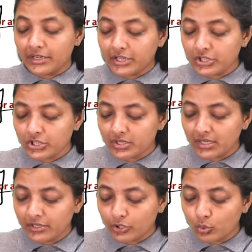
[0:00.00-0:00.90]

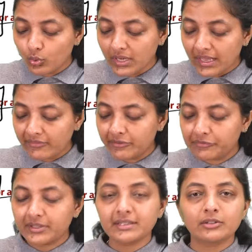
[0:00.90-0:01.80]
additional two lakh
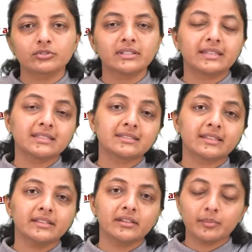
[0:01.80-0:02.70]
fifty thousand deaths a
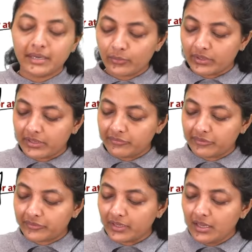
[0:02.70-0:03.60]
year by twenty
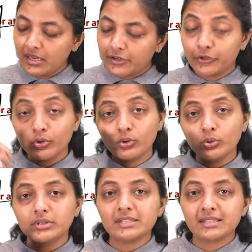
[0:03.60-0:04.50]
fifty due
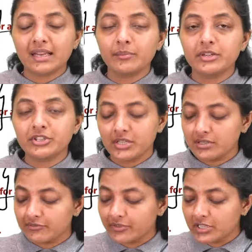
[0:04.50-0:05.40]
to this climate
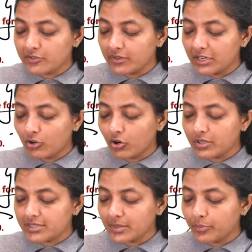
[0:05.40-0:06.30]
change, which will
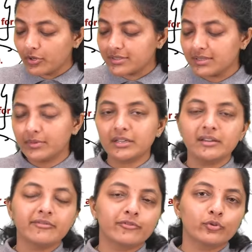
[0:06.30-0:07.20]
cost
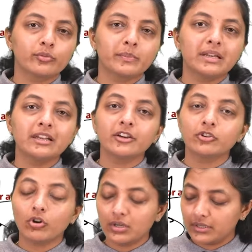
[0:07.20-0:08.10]
approximately four billion
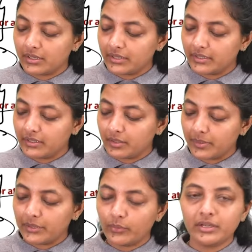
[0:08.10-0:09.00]
dollars a year
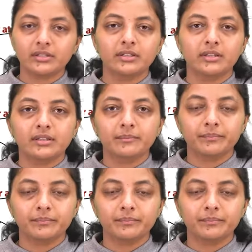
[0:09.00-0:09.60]
by twenty thirty.